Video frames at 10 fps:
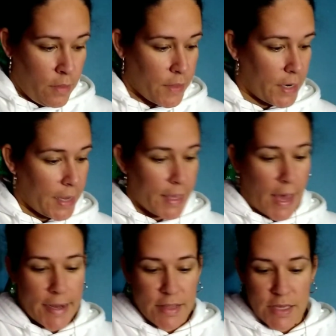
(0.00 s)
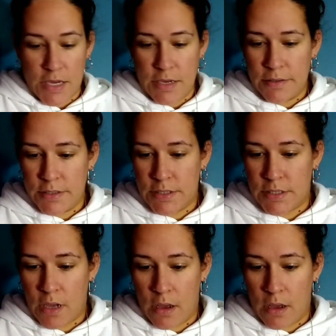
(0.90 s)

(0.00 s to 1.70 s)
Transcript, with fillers: Then I got these.